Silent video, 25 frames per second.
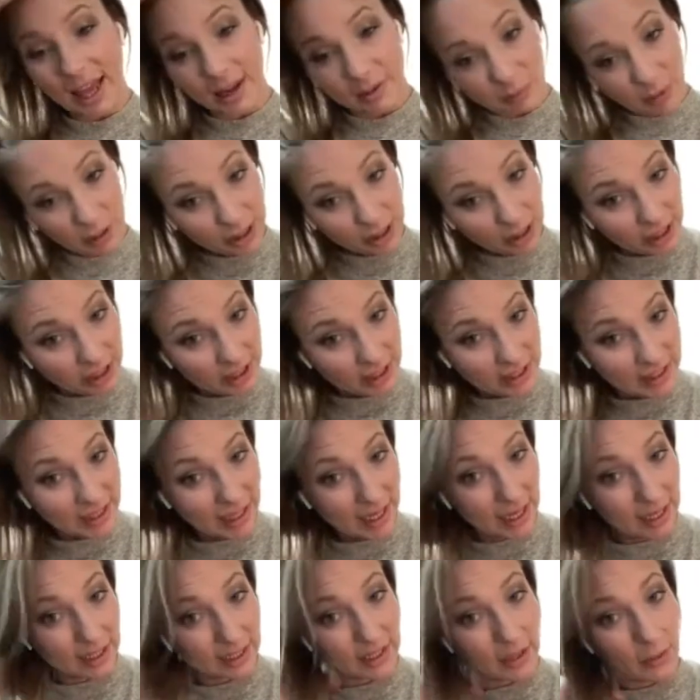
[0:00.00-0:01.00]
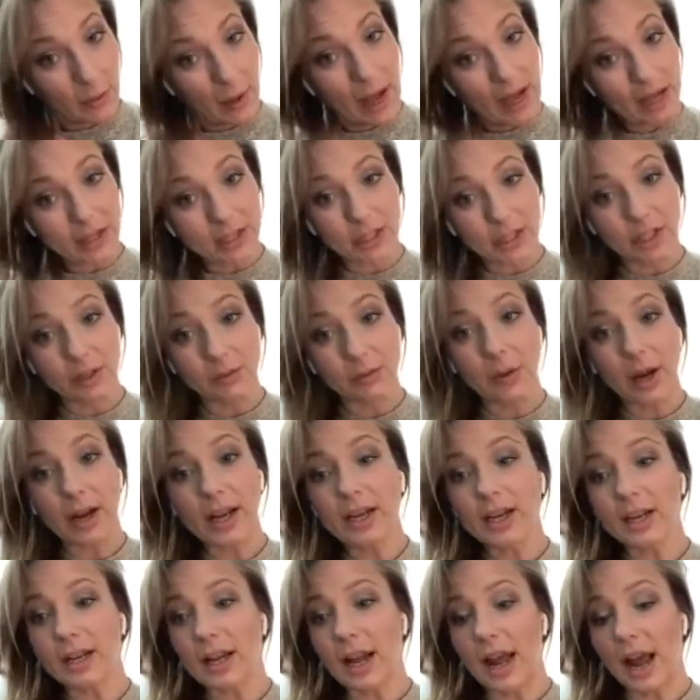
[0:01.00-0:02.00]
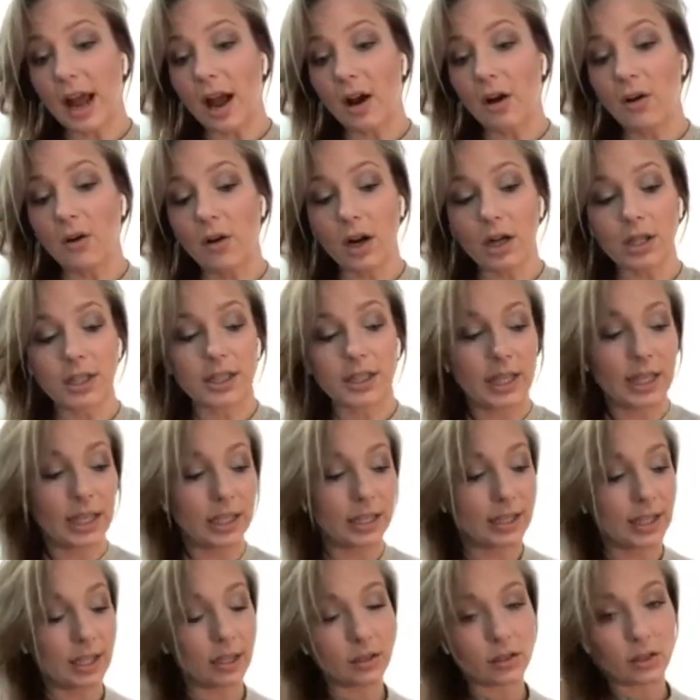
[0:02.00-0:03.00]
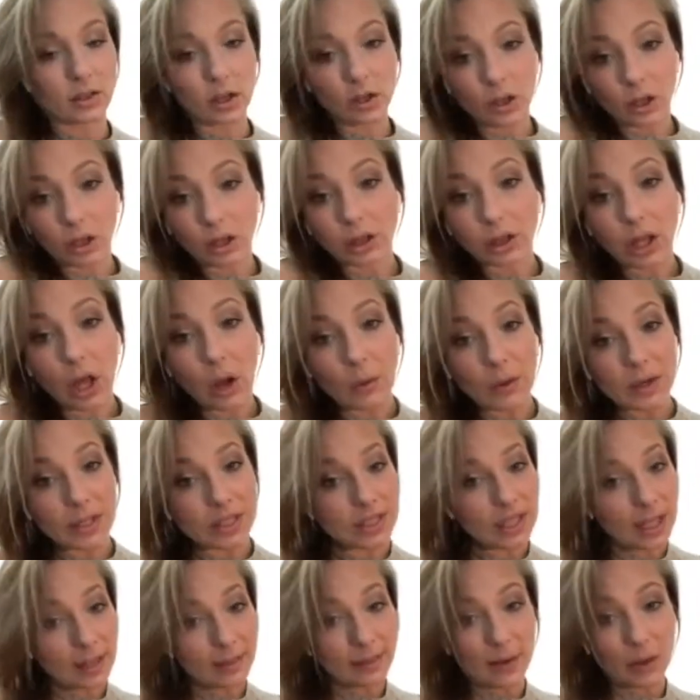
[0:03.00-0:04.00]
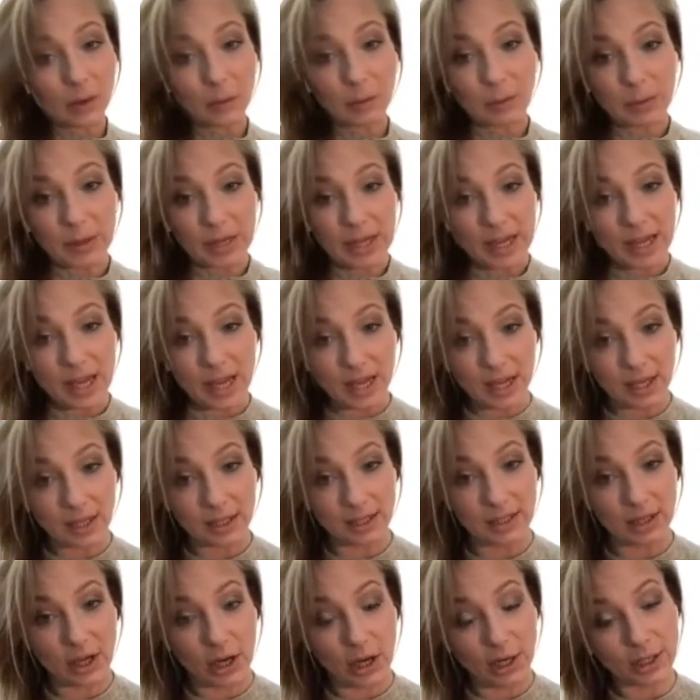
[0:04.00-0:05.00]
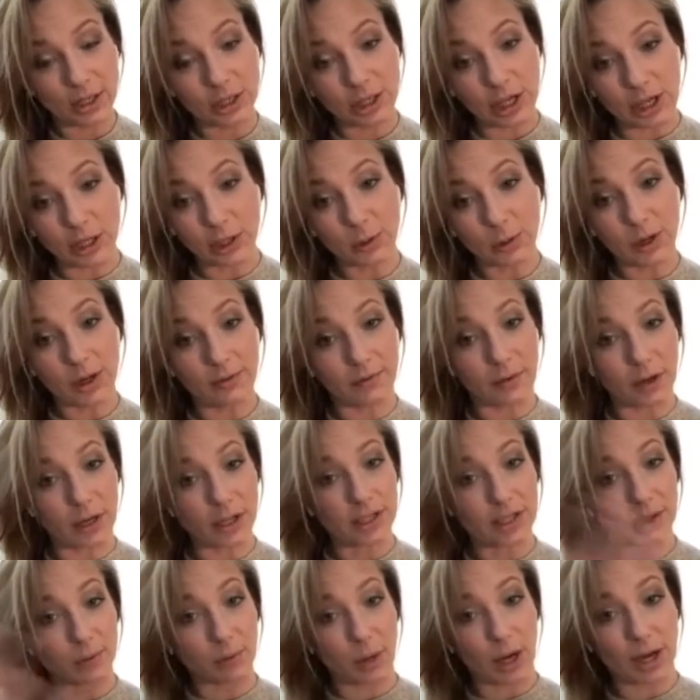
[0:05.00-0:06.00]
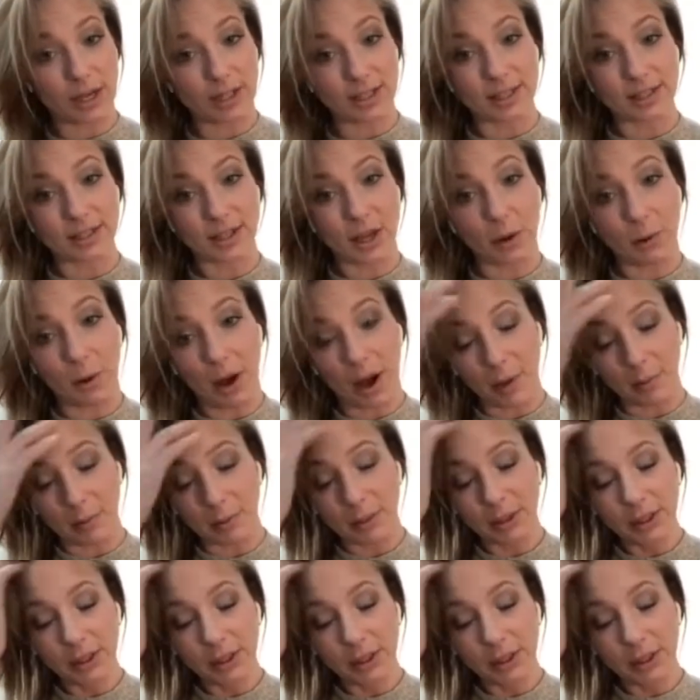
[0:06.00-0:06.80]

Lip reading: purchase a ticket. So actually right now, our ticket sales are the lowest that they'll be. Starting January 1st, the prices go up.